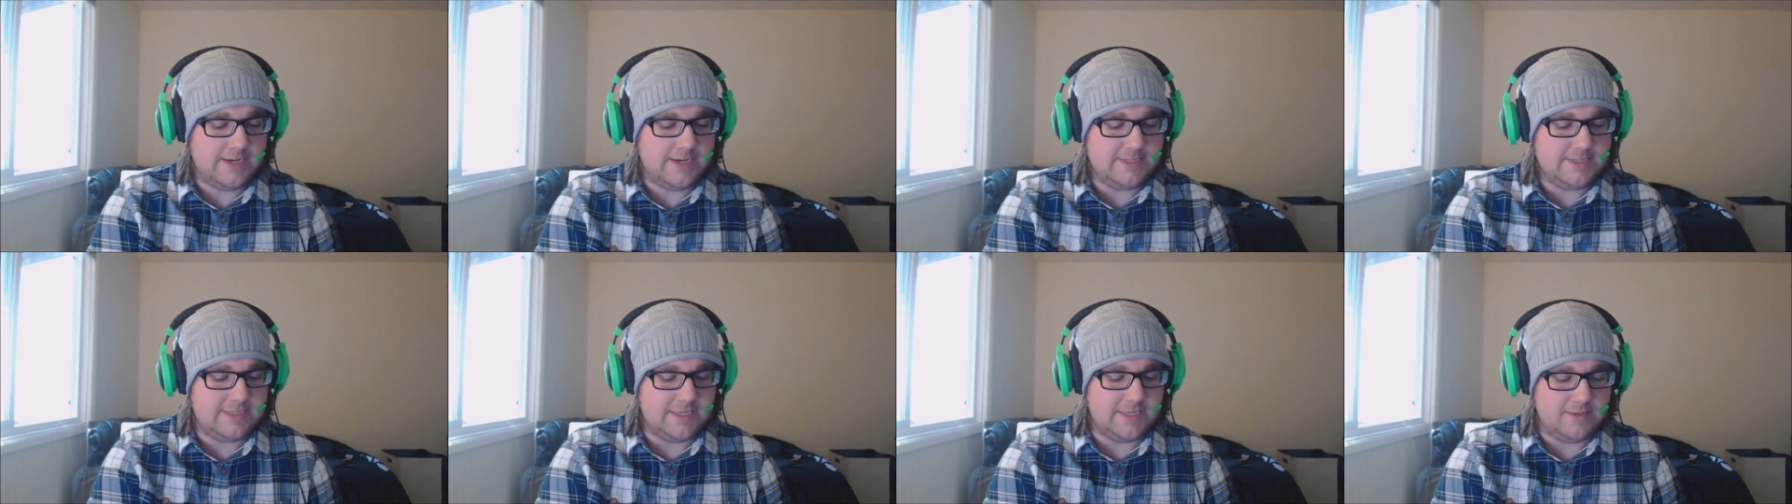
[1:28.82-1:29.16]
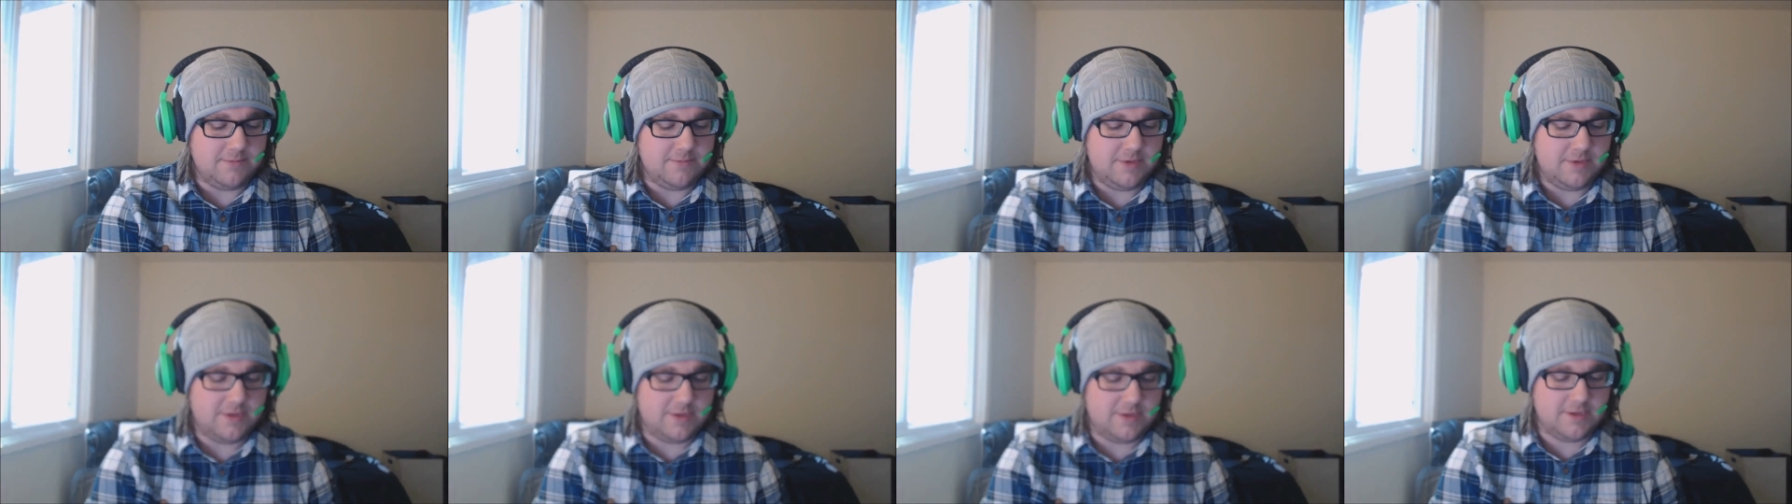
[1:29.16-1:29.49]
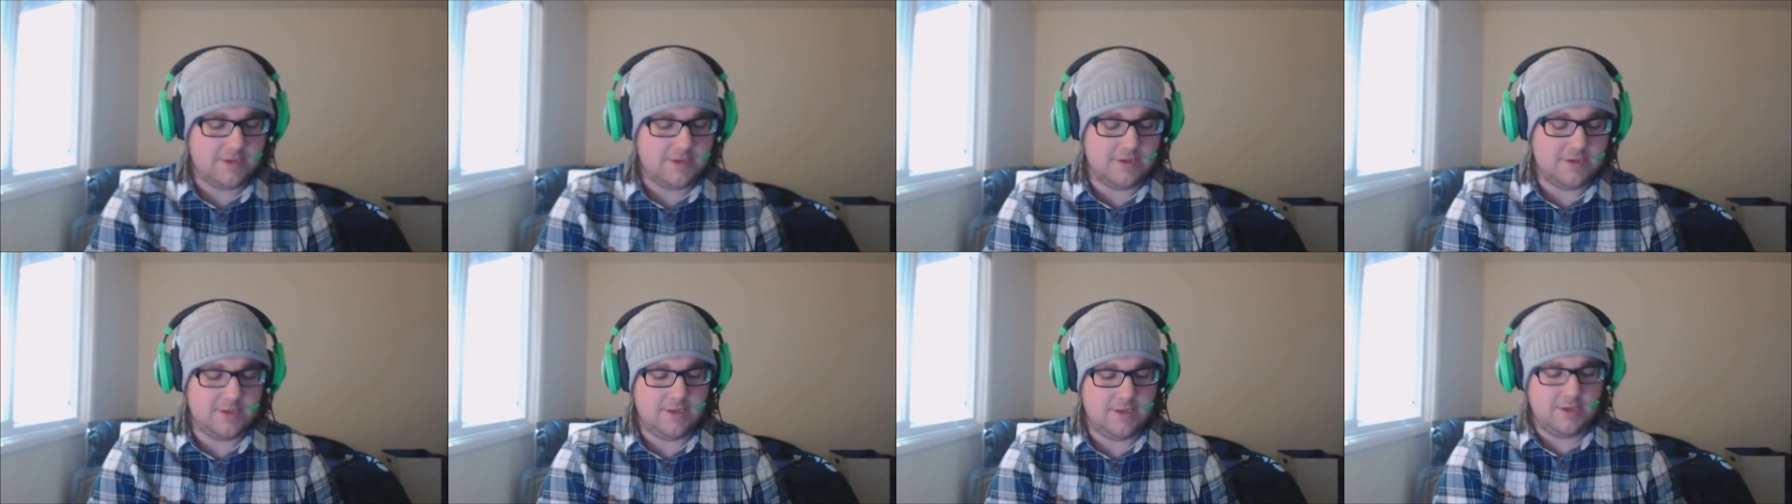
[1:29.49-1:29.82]
Hi team.
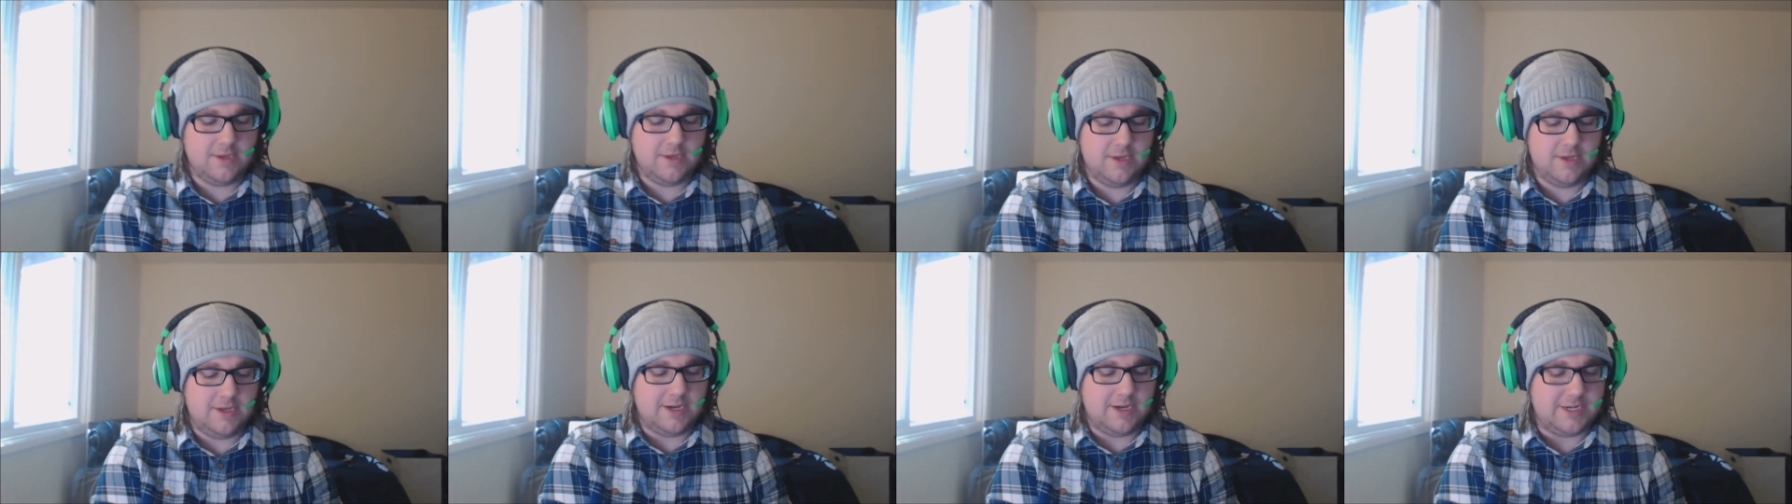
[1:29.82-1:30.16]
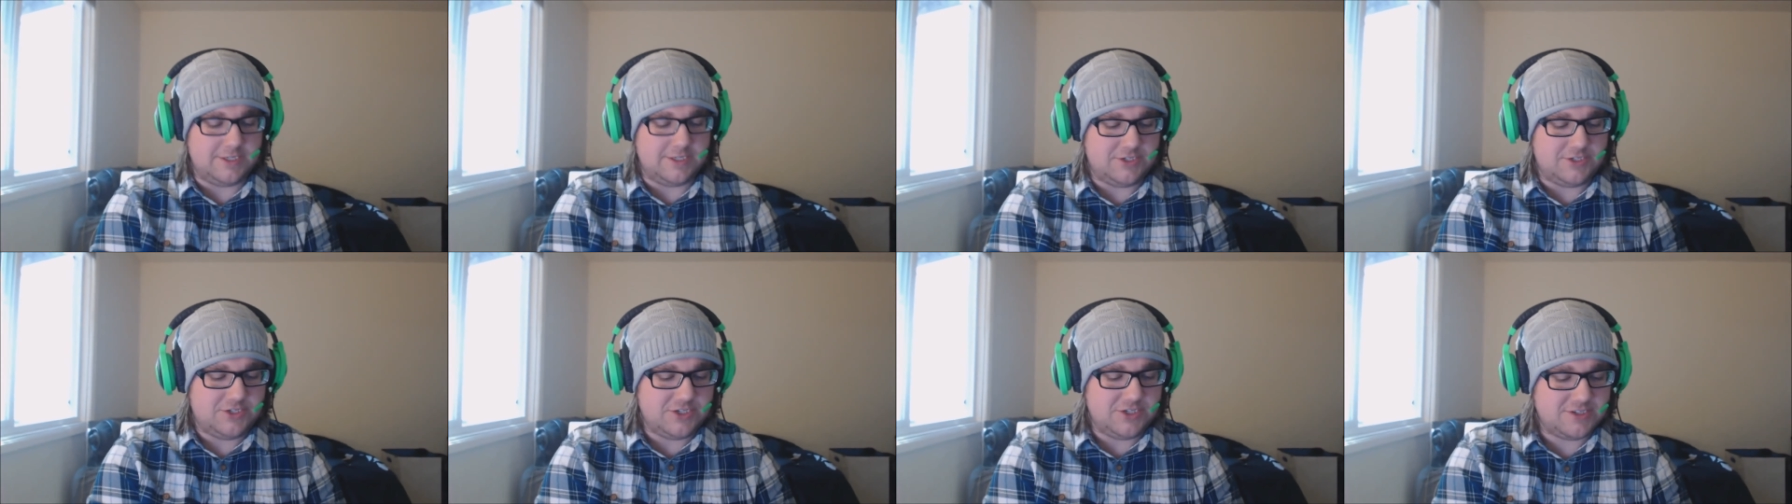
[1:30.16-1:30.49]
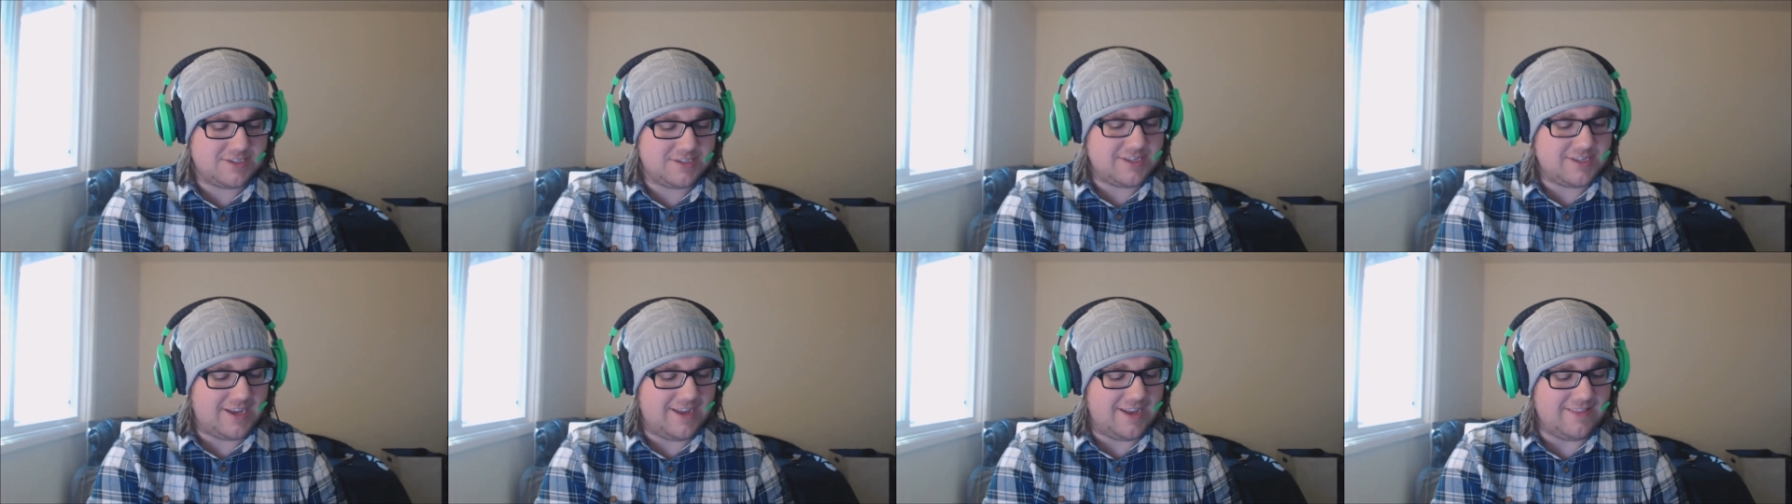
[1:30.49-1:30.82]
I
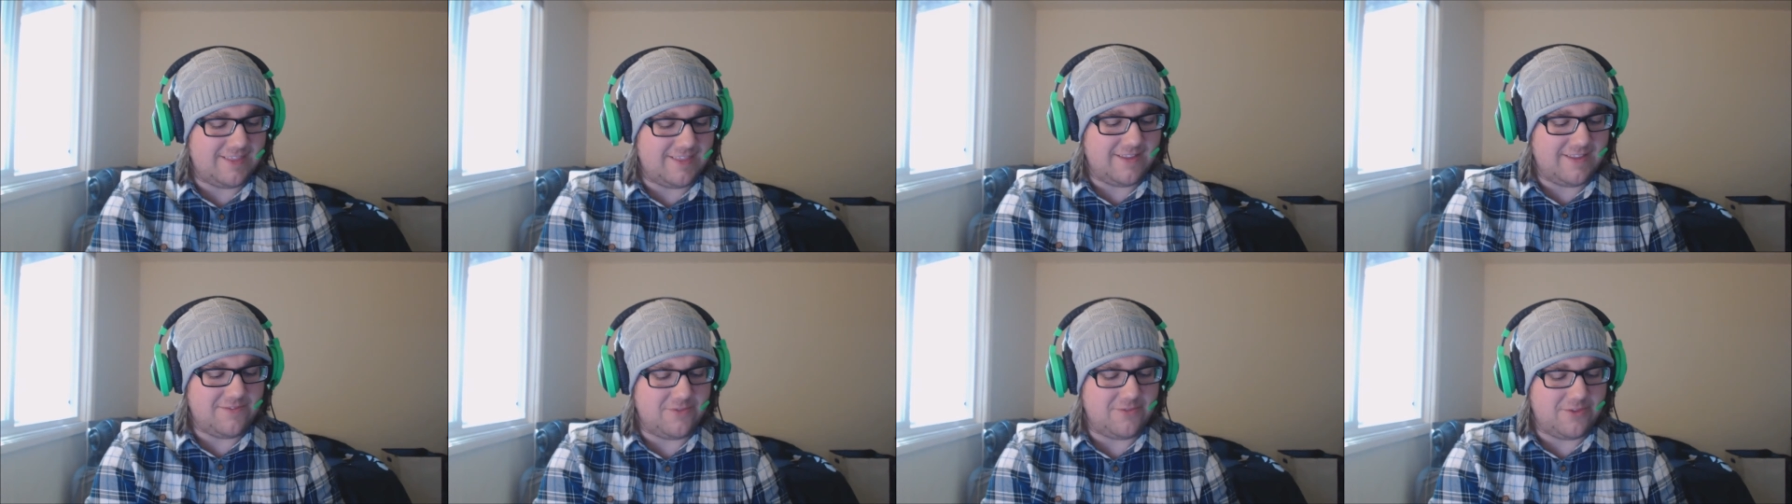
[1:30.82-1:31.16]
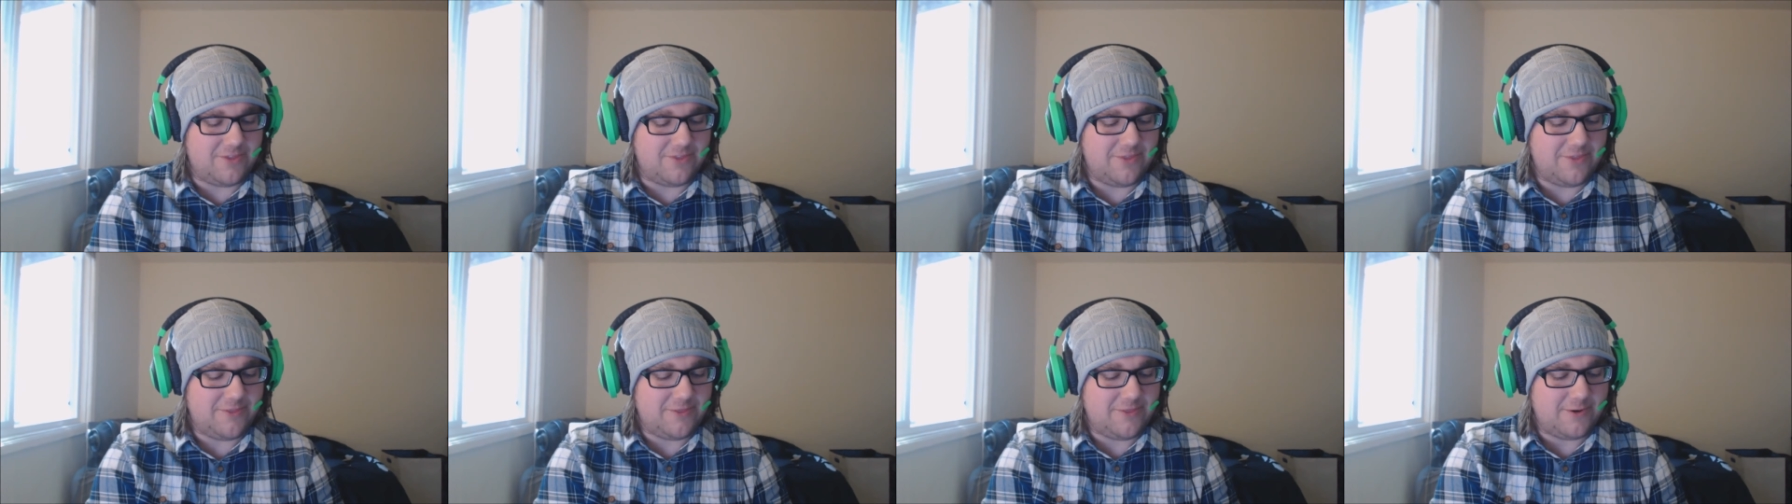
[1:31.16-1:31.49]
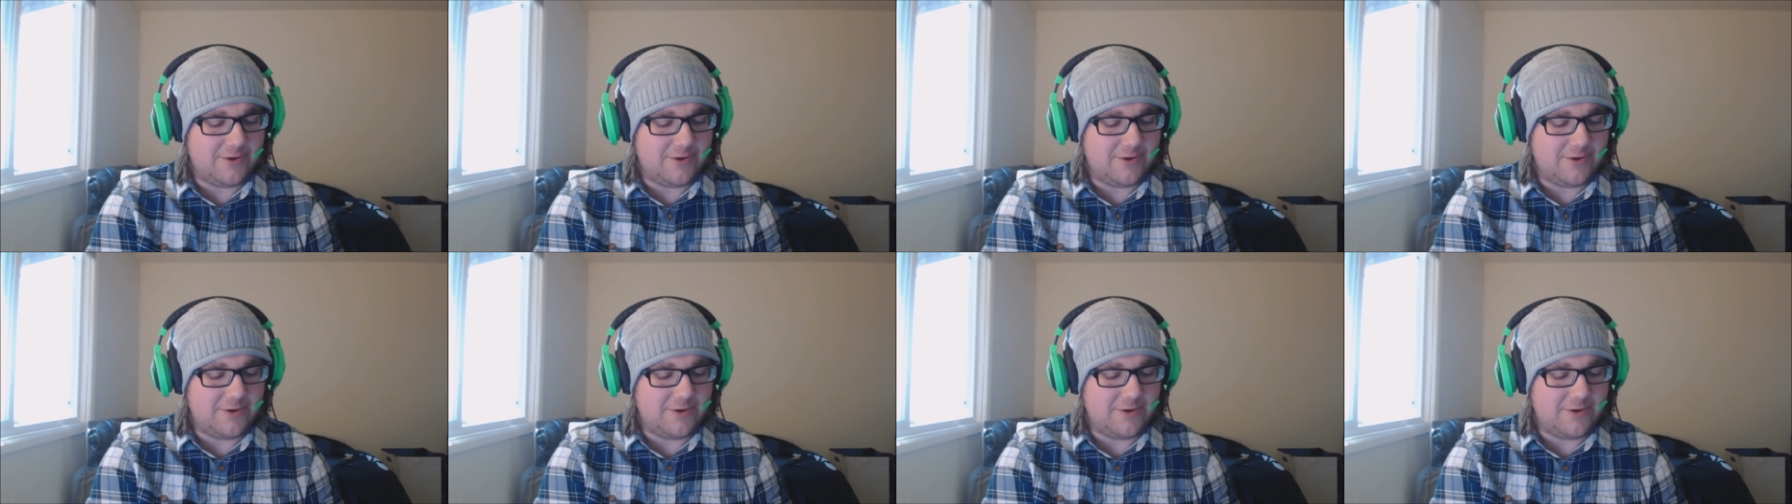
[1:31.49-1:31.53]
just got level